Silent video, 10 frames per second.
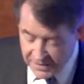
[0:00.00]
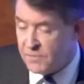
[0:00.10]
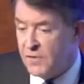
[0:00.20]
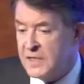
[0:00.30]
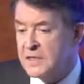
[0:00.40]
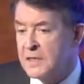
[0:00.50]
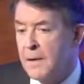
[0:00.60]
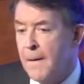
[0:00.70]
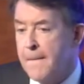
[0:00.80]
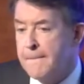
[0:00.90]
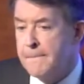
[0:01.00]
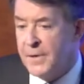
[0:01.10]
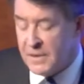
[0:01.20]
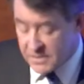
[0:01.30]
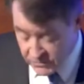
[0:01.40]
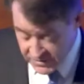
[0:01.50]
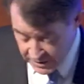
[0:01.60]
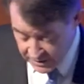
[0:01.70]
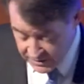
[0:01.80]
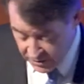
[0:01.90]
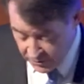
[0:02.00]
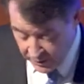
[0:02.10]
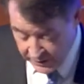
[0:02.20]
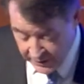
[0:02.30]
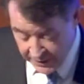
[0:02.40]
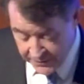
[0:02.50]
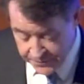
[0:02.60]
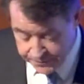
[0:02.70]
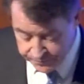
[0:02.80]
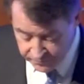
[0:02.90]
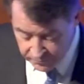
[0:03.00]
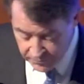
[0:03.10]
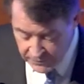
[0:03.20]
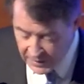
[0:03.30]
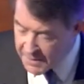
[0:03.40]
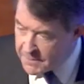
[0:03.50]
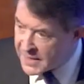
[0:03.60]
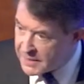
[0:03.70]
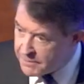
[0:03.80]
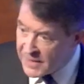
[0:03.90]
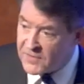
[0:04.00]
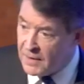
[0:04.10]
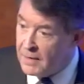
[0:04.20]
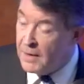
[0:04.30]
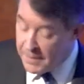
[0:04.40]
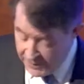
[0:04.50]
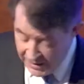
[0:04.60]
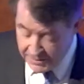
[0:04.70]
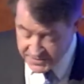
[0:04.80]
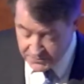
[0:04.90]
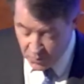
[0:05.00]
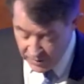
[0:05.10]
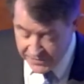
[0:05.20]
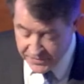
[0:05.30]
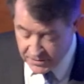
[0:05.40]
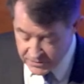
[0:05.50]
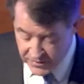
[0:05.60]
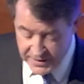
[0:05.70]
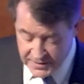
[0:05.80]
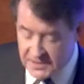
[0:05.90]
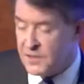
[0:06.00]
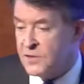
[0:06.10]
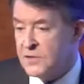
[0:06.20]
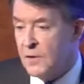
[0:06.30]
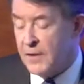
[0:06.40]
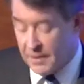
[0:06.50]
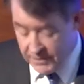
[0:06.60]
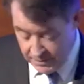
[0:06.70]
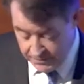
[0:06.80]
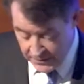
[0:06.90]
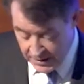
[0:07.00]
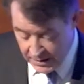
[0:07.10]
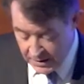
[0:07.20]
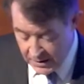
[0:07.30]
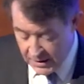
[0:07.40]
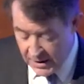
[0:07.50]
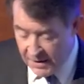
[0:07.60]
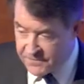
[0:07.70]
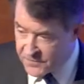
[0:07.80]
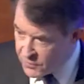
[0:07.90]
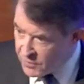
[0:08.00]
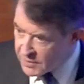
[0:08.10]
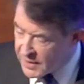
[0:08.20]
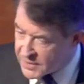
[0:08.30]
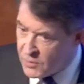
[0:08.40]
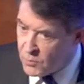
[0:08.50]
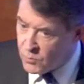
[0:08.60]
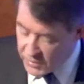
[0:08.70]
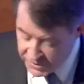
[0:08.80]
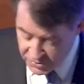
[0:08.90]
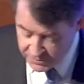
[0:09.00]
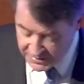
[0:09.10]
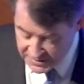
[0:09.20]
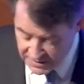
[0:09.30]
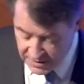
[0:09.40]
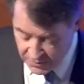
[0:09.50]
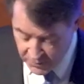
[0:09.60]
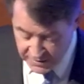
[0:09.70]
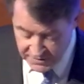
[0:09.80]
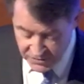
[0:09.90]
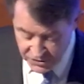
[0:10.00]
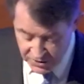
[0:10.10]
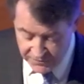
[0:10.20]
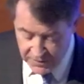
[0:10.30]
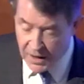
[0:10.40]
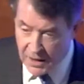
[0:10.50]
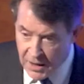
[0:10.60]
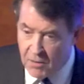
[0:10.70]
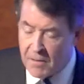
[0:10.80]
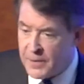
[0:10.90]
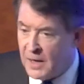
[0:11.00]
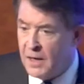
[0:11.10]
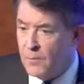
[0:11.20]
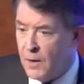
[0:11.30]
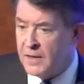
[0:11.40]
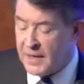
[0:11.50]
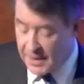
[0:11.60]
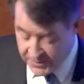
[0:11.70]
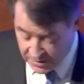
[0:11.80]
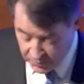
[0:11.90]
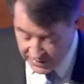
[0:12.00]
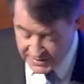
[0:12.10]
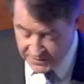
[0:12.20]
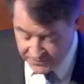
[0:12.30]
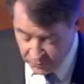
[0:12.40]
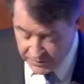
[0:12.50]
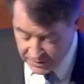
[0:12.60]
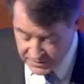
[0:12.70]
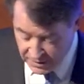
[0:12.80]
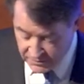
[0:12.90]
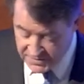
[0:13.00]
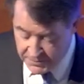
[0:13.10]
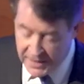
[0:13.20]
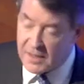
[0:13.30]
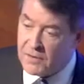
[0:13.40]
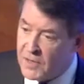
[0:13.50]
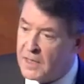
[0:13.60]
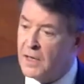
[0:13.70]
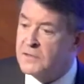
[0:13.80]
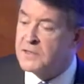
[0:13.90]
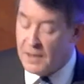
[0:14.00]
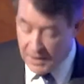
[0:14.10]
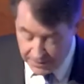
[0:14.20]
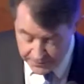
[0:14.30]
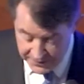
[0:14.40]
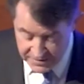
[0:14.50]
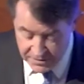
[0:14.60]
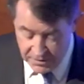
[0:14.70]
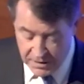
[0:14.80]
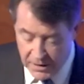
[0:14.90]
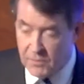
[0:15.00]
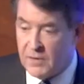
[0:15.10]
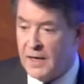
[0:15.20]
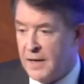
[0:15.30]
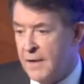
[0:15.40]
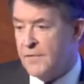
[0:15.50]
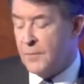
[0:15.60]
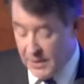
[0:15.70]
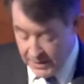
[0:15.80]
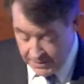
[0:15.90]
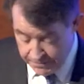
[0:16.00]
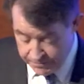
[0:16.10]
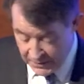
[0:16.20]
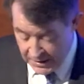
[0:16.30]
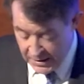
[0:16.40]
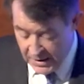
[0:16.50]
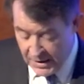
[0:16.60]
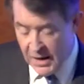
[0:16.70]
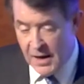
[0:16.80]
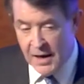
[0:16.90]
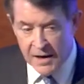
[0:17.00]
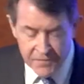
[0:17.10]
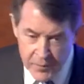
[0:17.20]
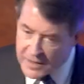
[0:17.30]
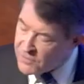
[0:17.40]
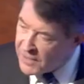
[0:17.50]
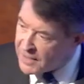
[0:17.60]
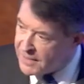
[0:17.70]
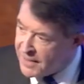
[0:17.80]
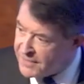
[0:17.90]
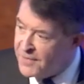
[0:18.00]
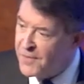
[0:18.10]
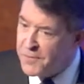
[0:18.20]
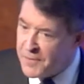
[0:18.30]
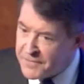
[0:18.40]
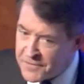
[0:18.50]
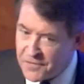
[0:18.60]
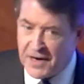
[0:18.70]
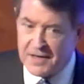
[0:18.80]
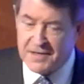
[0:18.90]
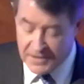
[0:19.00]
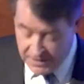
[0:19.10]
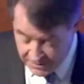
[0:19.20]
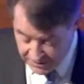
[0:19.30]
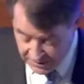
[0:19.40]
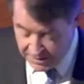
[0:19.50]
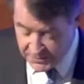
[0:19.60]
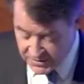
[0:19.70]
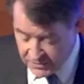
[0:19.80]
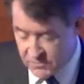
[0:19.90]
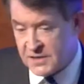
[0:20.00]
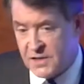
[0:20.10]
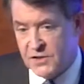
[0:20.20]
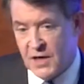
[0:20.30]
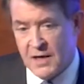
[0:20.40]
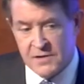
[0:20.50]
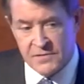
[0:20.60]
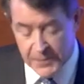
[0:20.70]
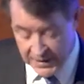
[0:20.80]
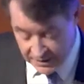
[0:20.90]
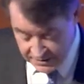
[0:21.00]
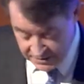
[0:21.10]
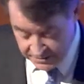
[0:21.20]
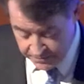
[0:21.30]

the risk, building resilience on the one hand, and making better, perhaps more ethical credit decisions on the other. And for doing that, we should be seeking ways of achieving a lower Pillar 1 capital weighting for those loans, making green loans a better loan in every way. If we crack that, we've cracked climate risk challenge for banks.